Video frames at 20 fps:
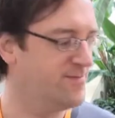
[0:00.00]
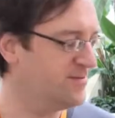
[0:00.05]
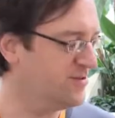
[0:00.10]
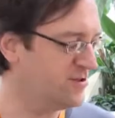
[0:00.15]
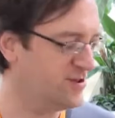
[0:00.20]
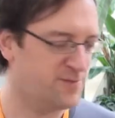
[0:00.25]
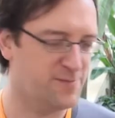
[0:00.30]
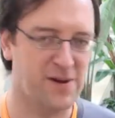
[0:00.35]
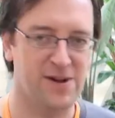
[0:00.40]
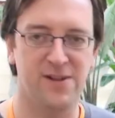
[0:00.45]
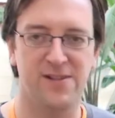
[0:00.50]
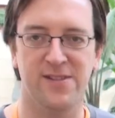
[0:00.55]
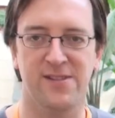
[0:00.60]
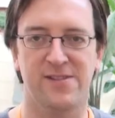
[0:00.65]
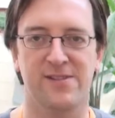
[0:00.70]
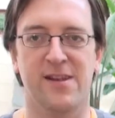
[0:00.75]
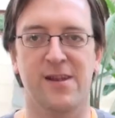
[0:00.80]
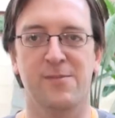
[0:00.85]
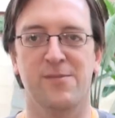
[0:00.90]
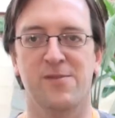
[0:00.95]
just about in the
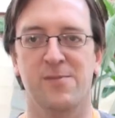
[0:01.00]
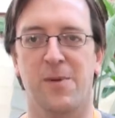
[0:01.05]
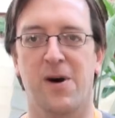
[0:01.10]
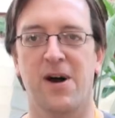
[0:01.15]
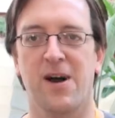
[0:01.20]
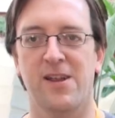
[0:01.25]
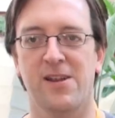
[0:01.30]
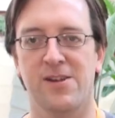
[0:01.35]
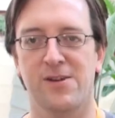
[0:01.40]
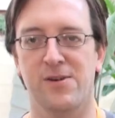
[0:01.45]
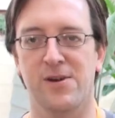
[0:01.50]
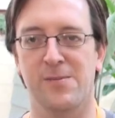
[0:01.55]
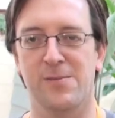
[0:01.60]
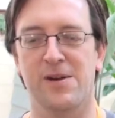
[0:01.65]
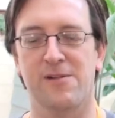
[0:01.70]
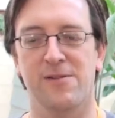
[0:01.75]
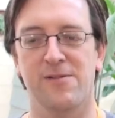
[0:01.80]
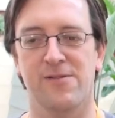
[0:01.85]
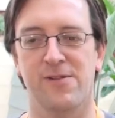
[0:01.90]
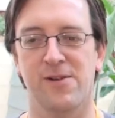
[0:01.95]
same spot doing
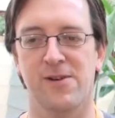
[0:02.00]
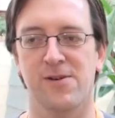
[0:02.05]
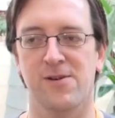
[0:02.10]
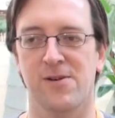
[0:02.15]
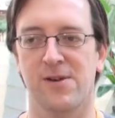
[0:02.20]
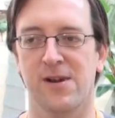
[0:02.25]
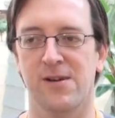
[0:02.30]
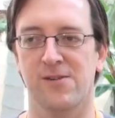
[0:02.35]
my review.